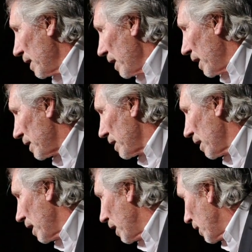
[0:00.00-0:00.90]
and
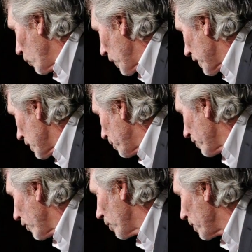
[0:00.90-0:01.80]
we're going to
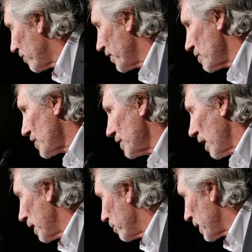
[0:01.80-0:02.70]
perform it for you
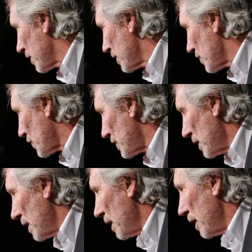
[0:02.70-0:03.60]
tonight because
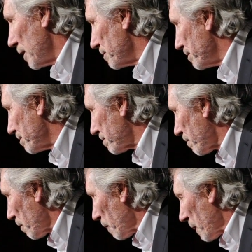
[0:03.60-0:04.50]

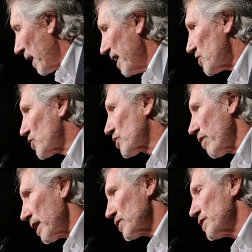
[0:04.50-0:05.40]
it
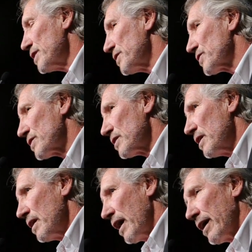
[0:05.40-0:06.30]
scratches
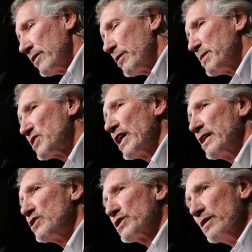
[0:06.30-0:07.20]
at the
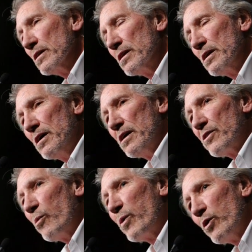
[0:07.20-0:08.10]
potential
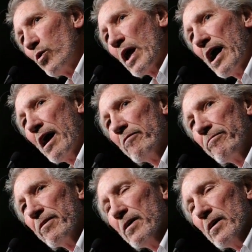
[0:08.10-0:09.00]
that we all have
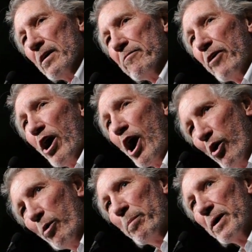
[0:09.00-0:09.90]
for
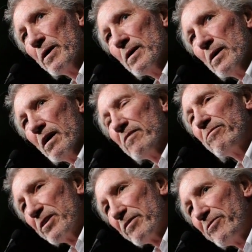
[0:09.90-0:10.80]
hope and
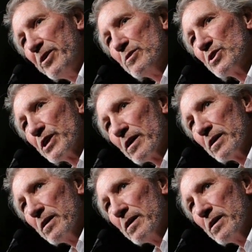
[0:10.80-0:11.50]
for the future.